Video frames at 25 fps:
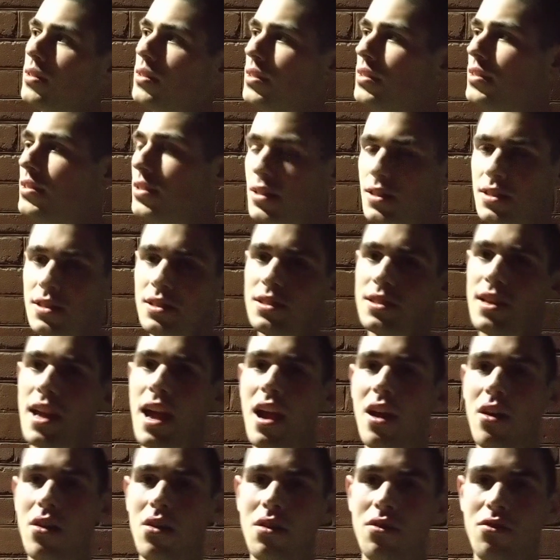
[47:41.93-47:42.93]
this is
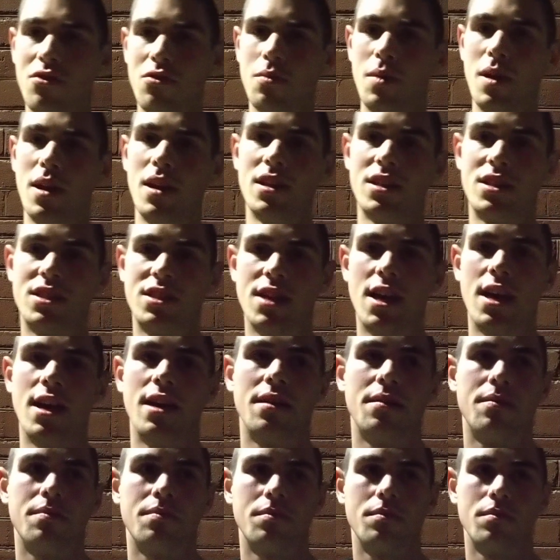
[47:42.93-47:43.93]
scary for me to say,
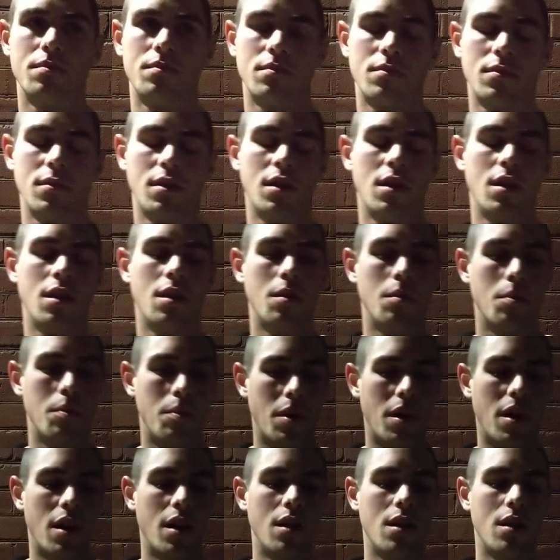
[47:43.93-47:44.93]

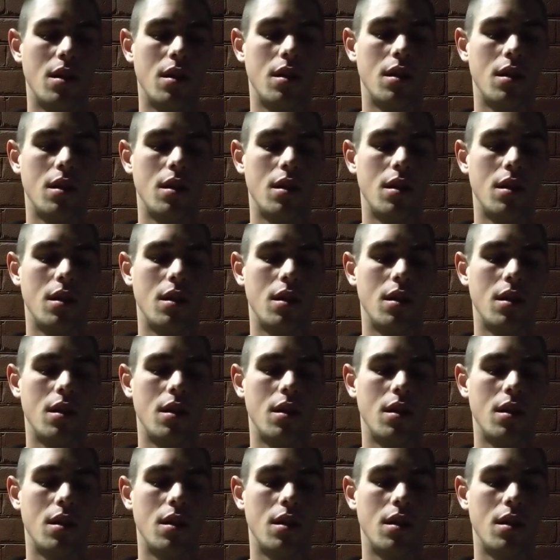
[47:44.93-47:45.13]
but